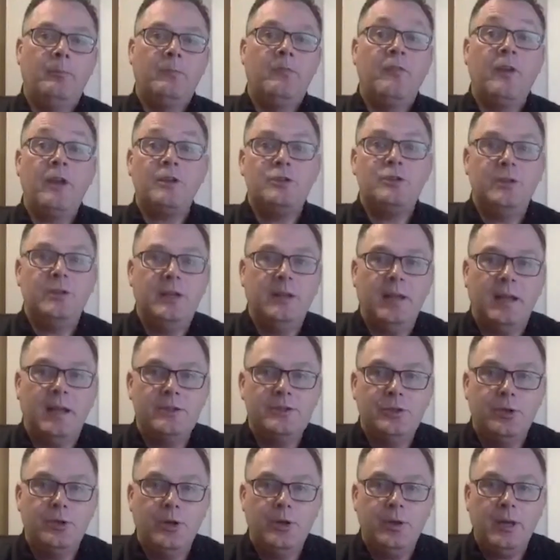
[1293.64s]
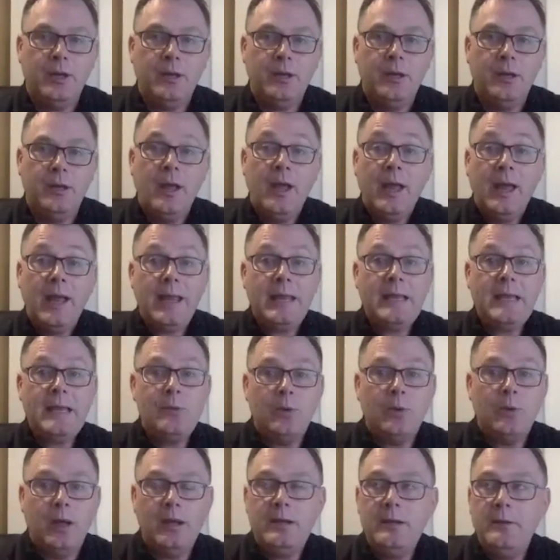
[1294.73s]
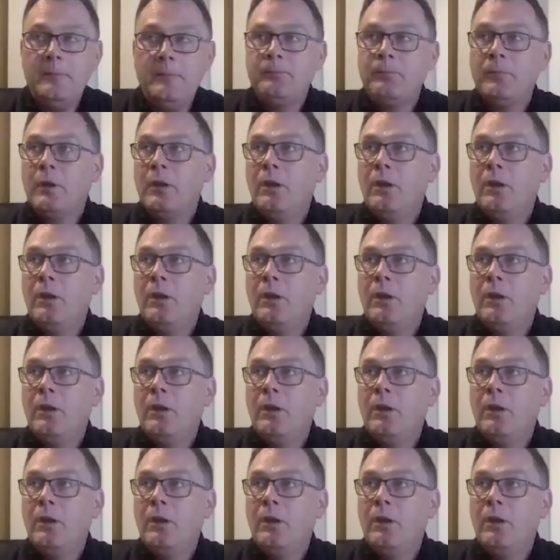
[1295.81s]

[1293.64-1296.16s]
friction in that journey. Equally,